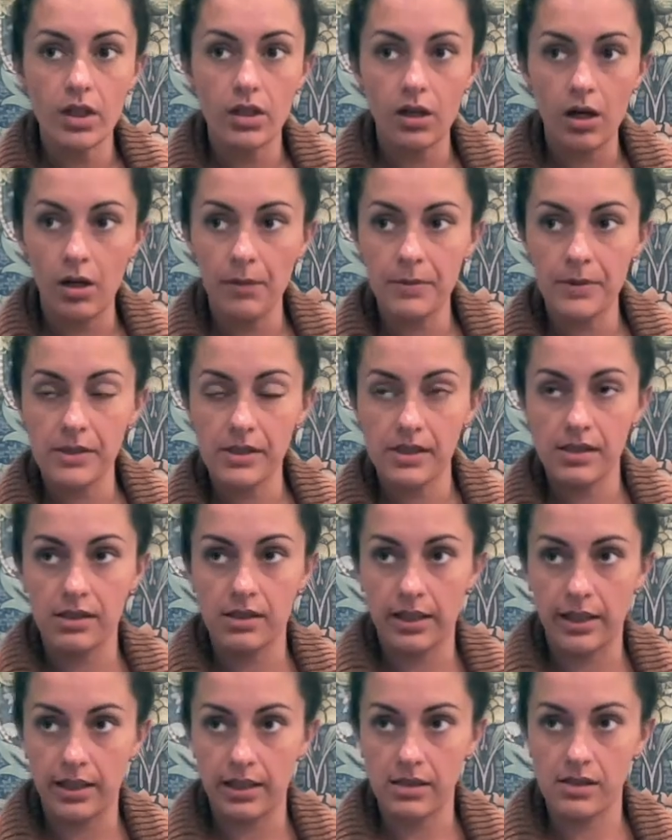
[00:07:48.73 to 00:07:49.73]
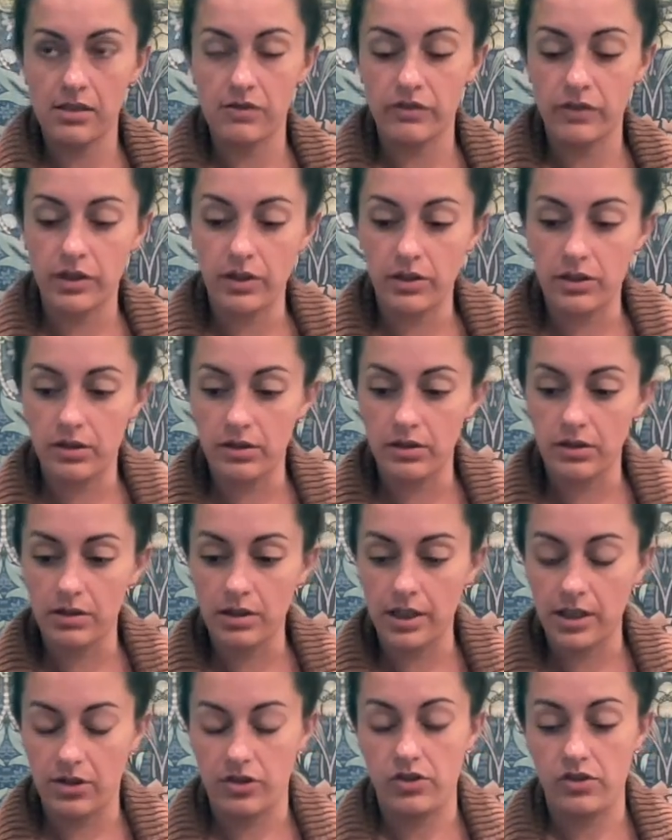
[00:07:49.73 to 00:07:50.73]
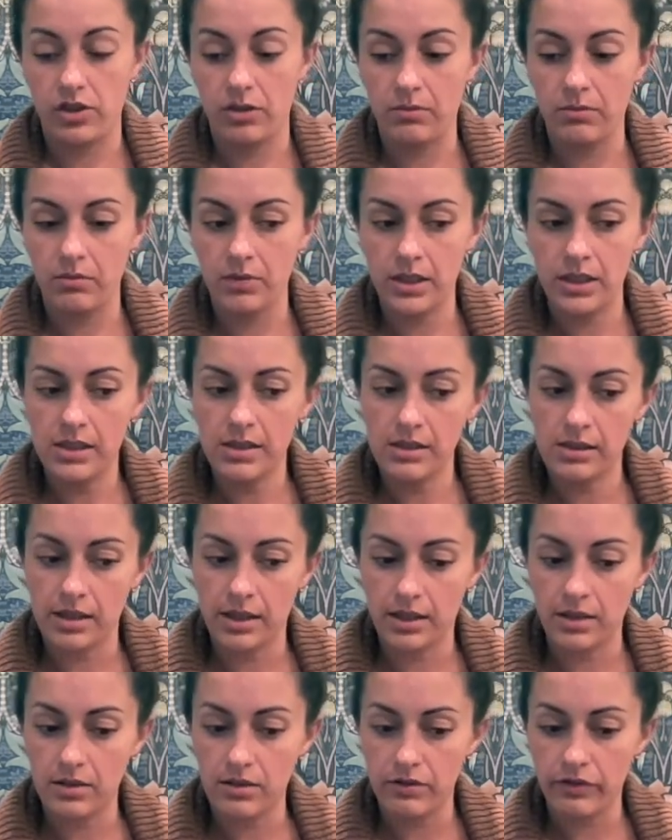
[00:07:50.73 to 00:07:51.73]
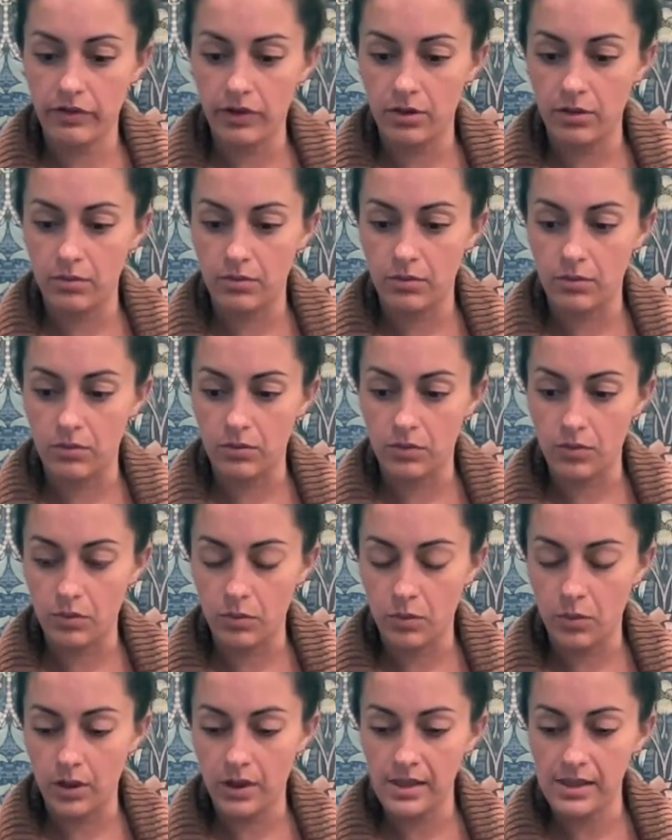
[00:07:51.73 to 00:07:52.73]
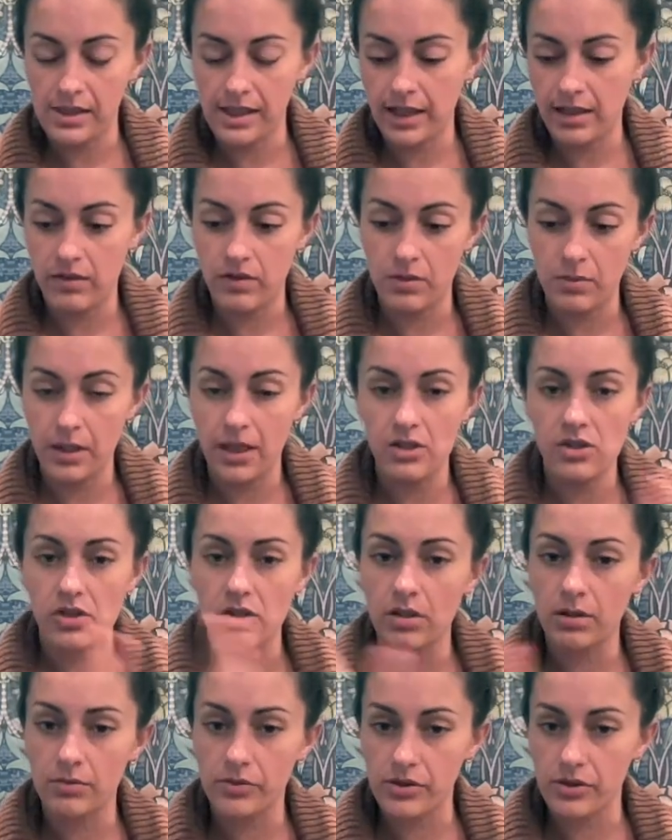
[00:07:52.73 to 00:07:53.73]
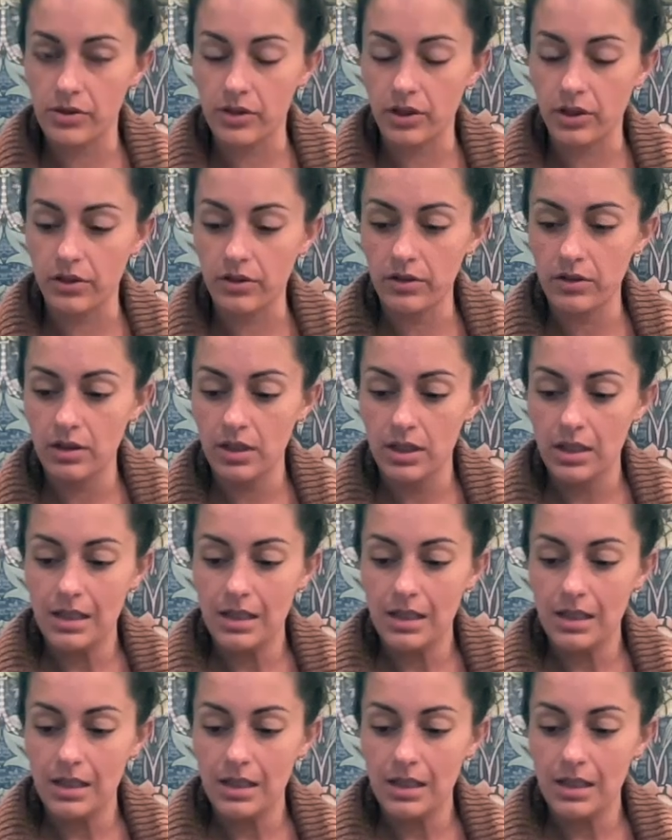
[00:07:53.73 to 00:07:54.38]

opposite, like severe extremities, like from one side of the pendulum to the other.